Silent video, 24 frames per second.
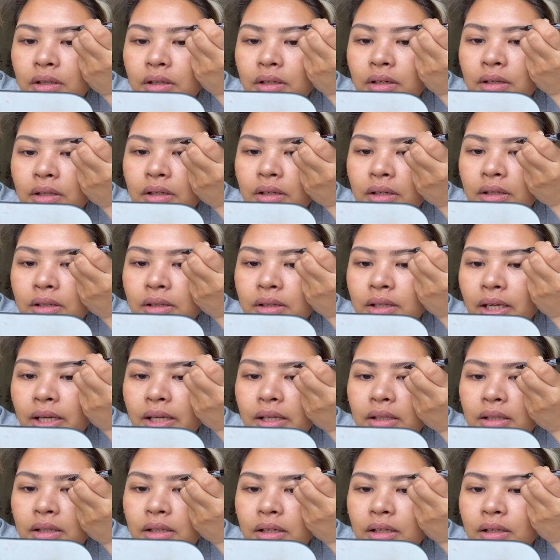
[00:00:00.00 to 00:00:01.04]
And
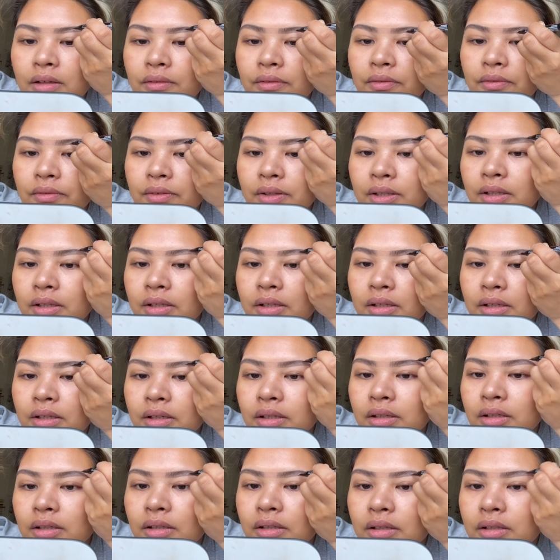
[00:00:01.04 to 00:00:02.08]
lightly filling in.